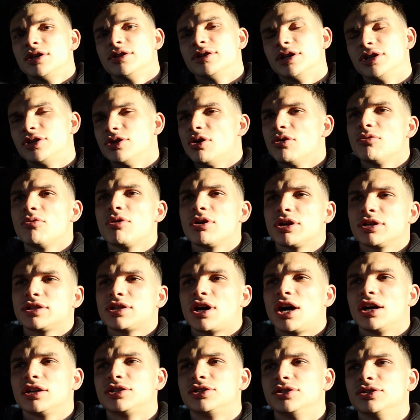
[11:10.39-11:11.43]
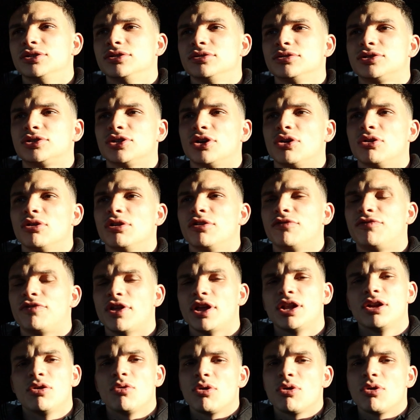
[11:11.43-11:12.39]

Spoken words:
They don't want to talk to you. So if they